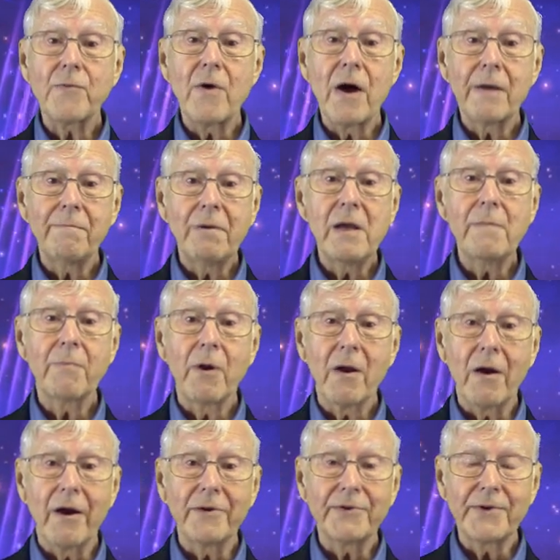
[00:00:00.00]
why people
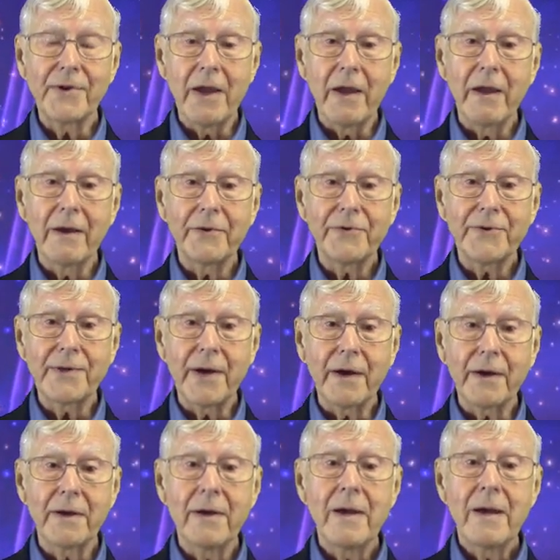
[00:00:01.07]
are staying
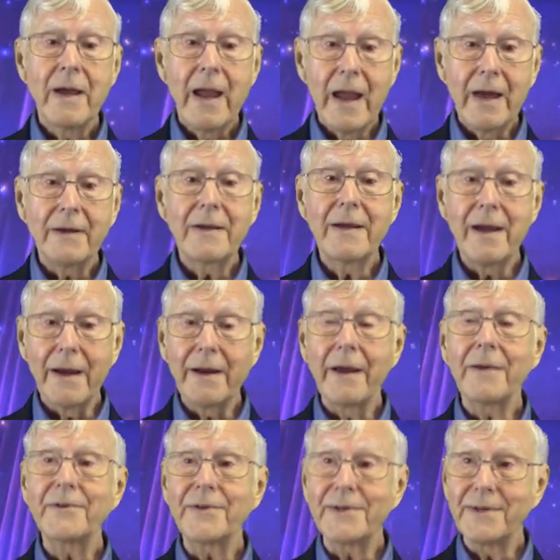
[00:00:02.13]
sick and
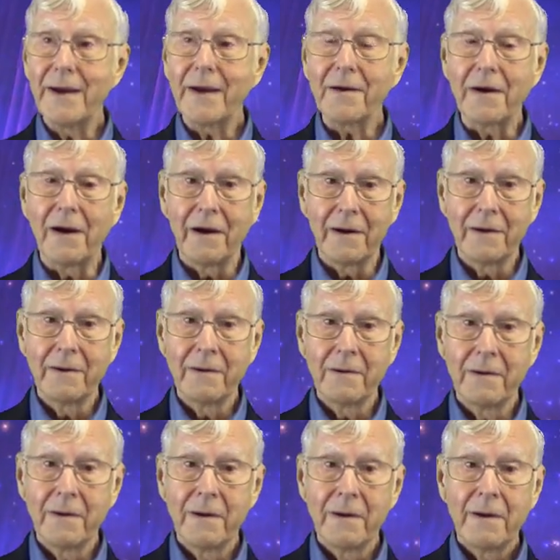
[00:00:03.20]
getting sicker.
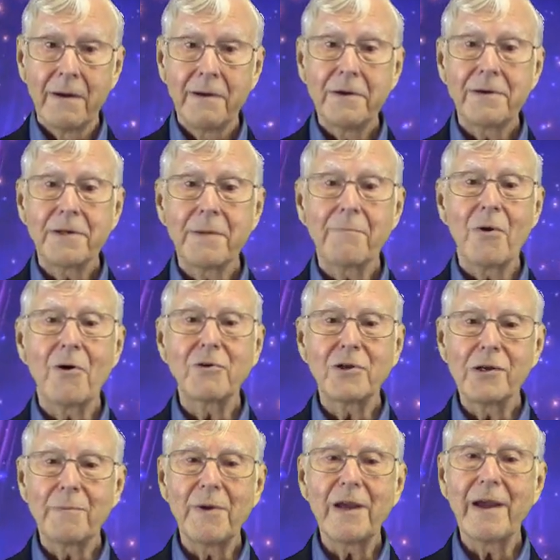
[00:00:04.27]
You're
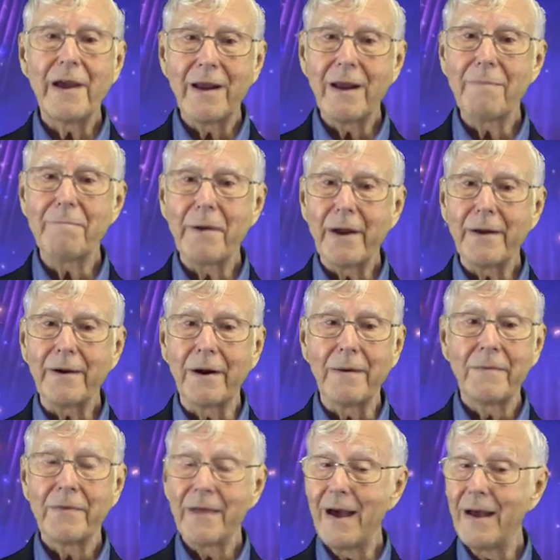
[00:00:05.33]
supposed to be getting better.
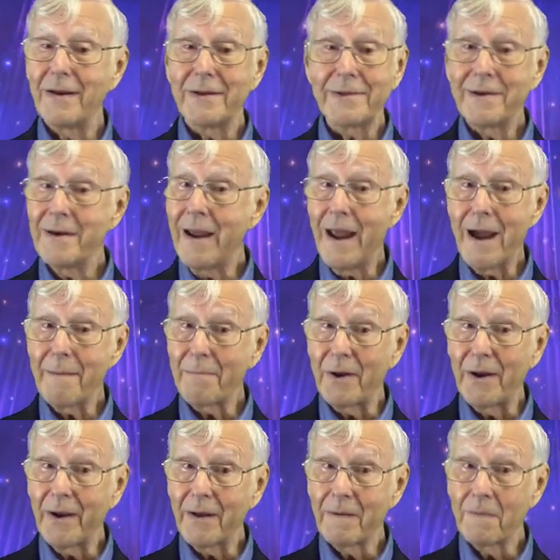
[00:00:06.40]
That isn't
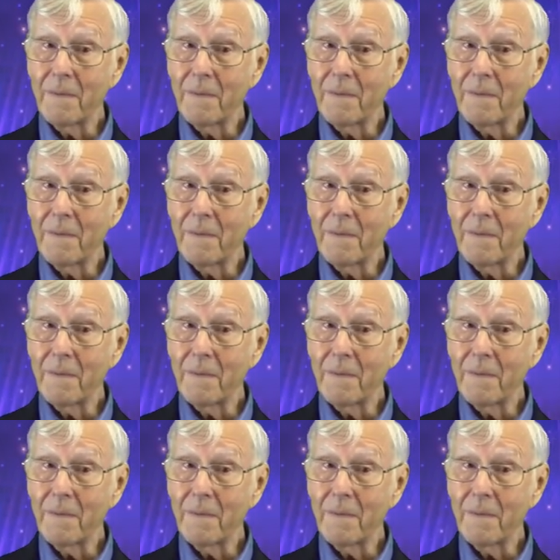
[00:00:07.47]
happening.